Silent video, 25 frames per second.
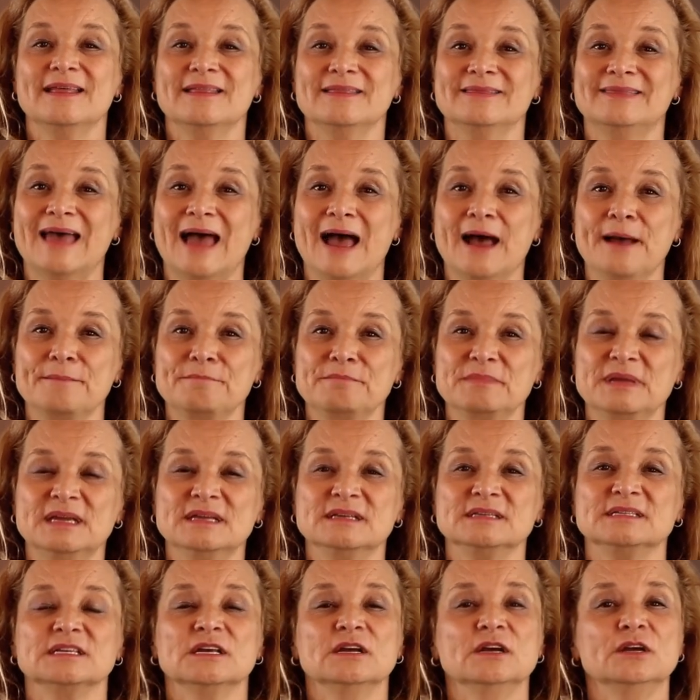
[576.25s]
That
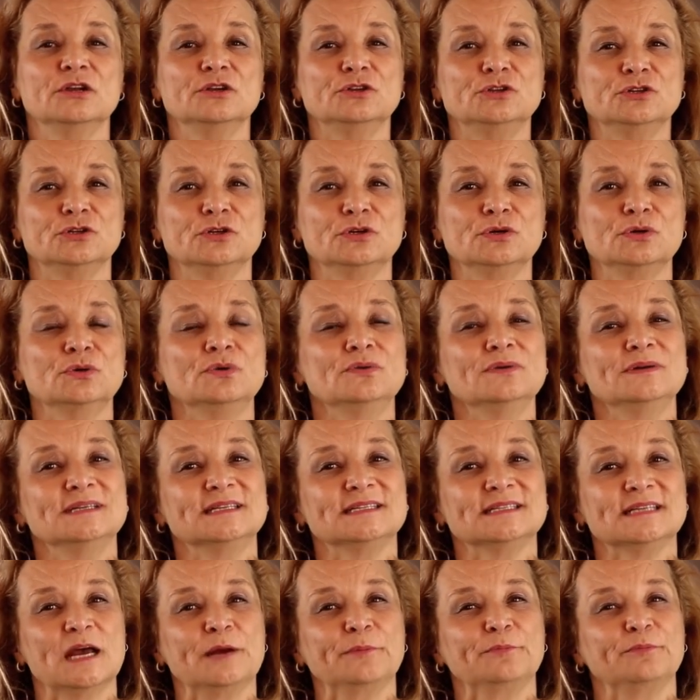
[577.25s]
means two
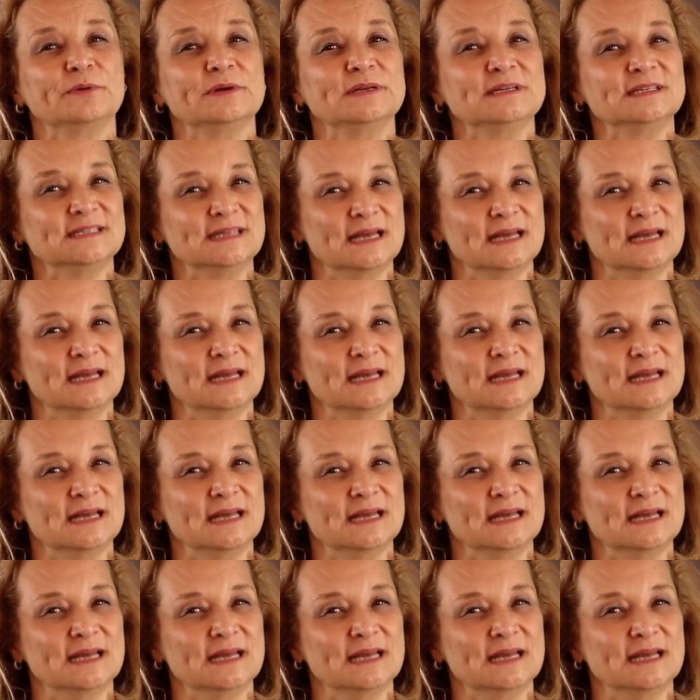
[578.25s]
separate